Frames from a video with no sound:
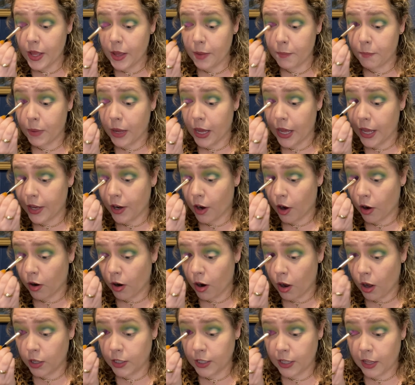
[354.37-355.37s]
but are
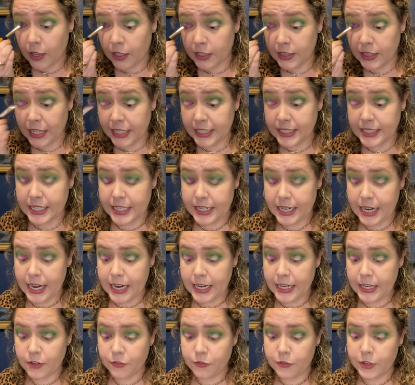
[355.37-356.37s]
all elected
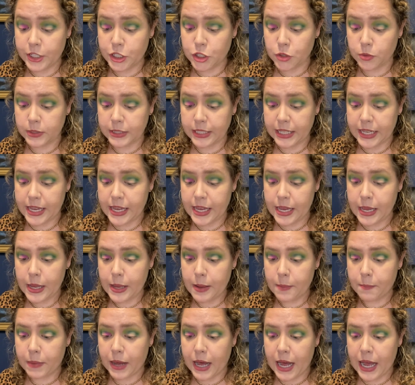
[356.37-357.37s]
individually
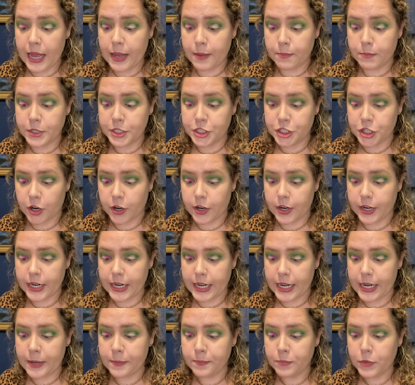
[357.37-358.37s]
by
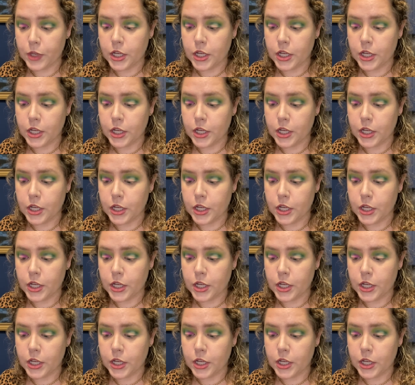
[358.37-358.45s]
majority.